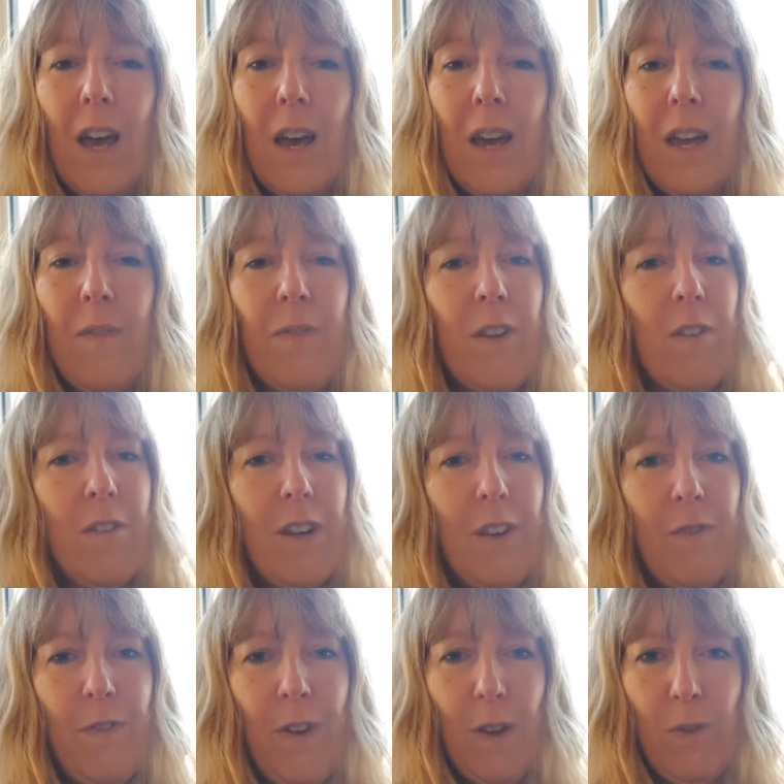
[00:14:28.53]
if there are any
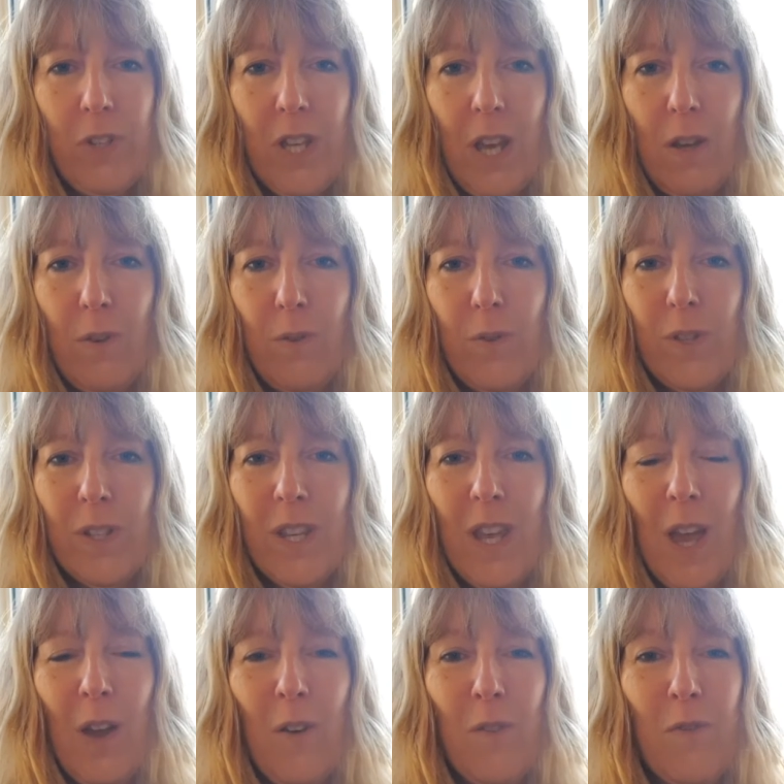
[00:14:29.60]
photos
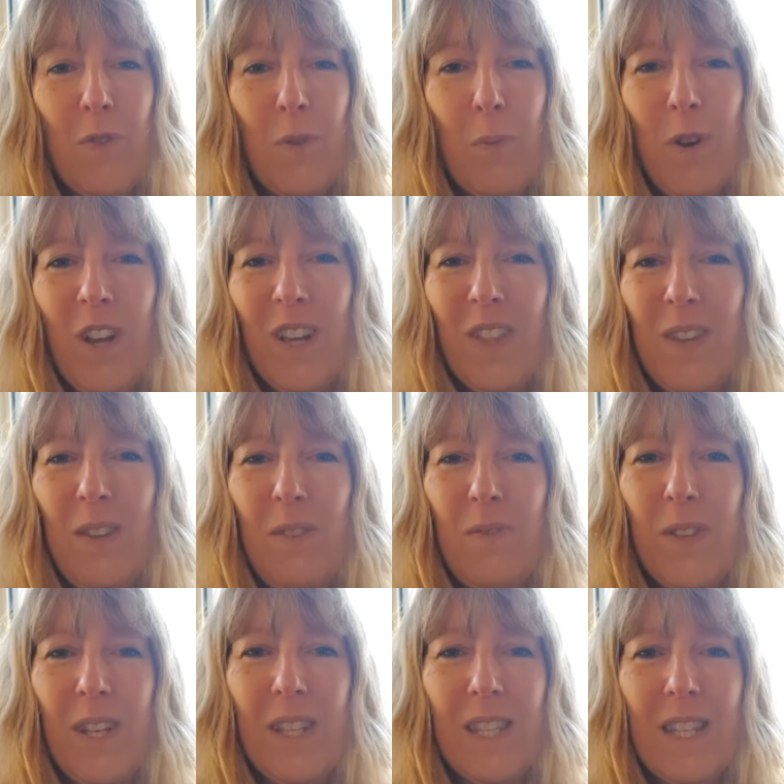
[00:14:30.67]
of the work that you've
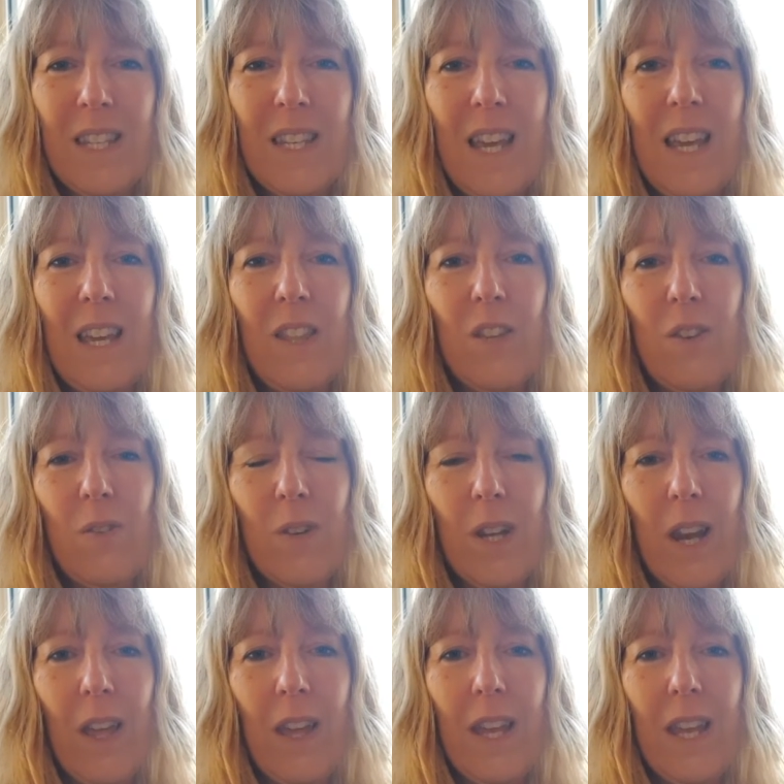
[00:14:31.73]
done today that you'd
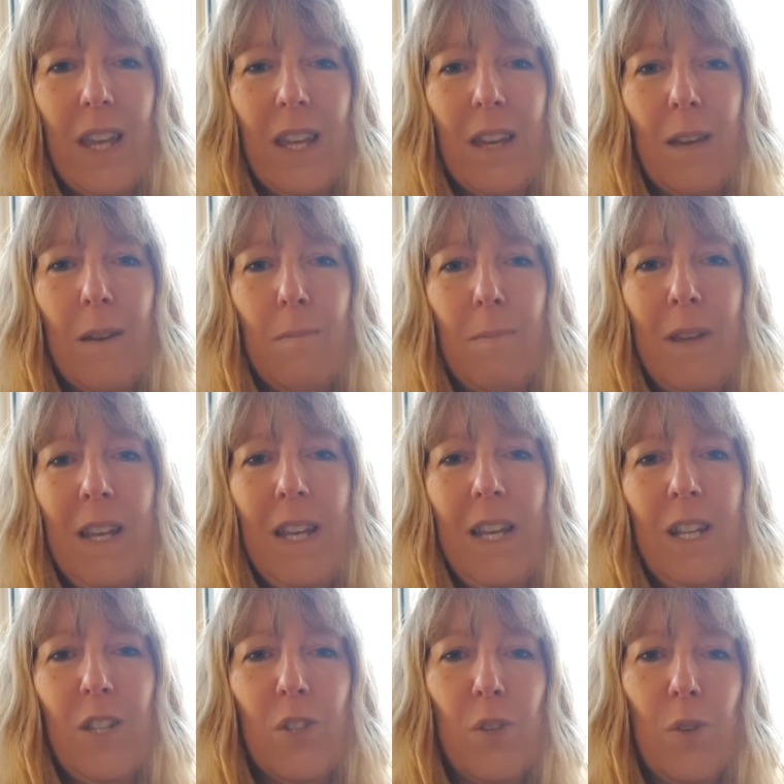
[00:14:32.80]
like
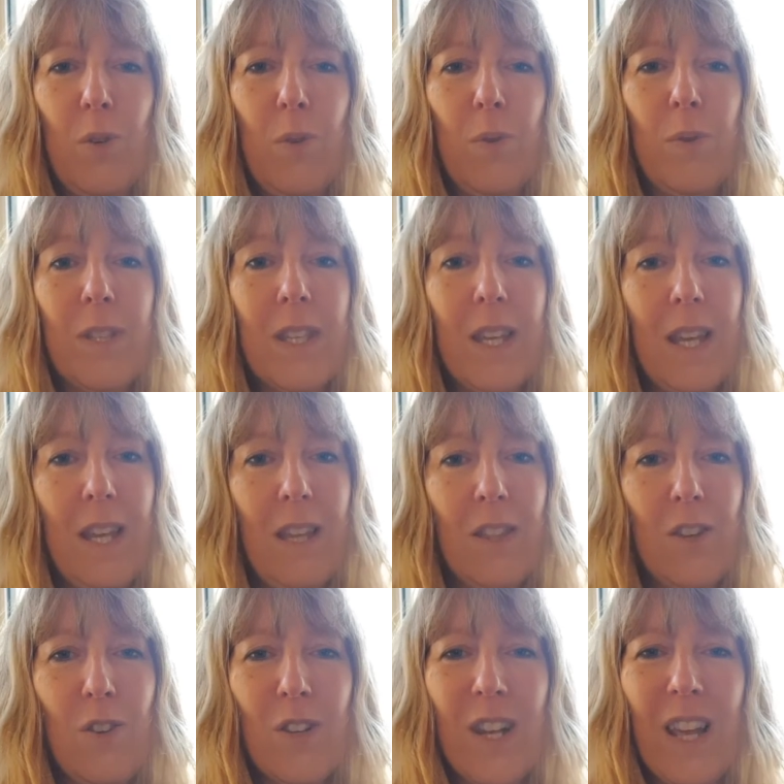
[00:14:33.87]
me to see,
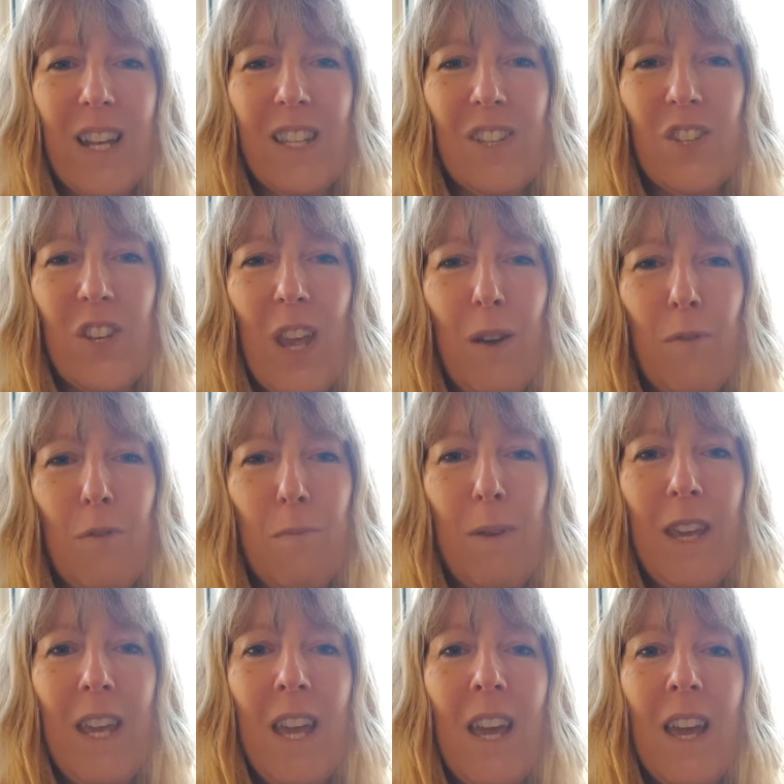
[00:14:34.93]
that you'd like to share with
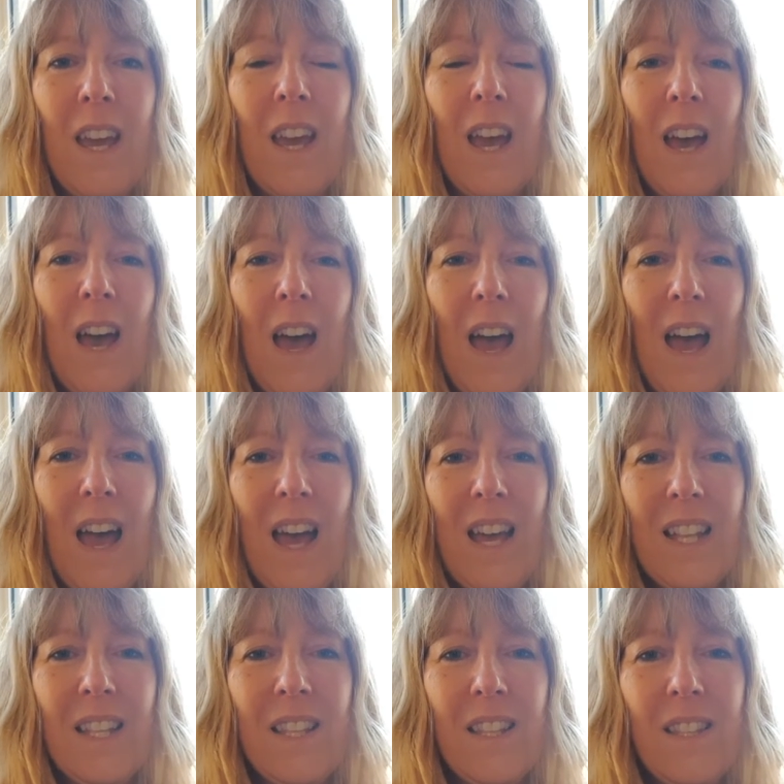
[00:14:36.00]
me,
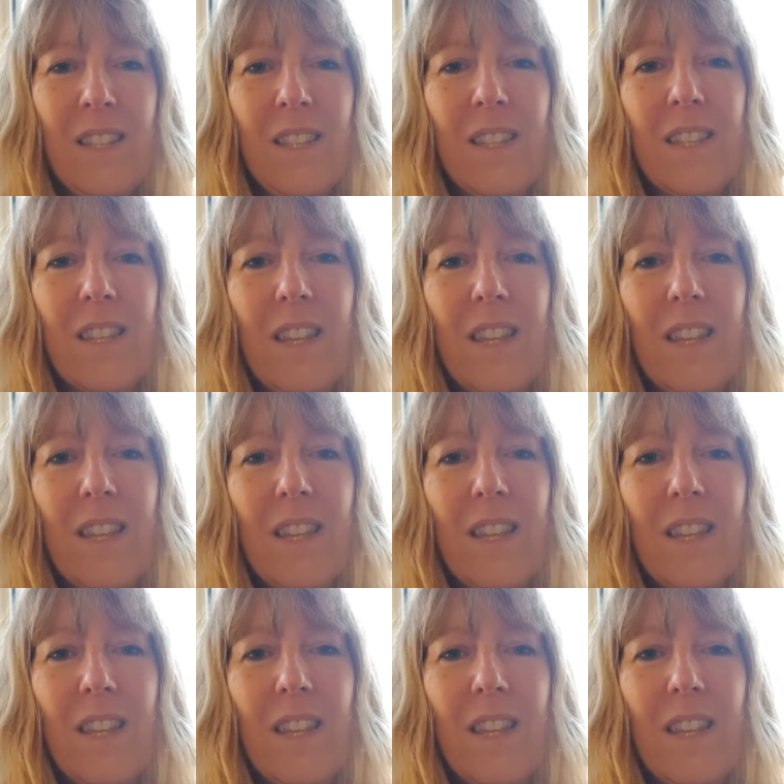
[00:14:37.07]
and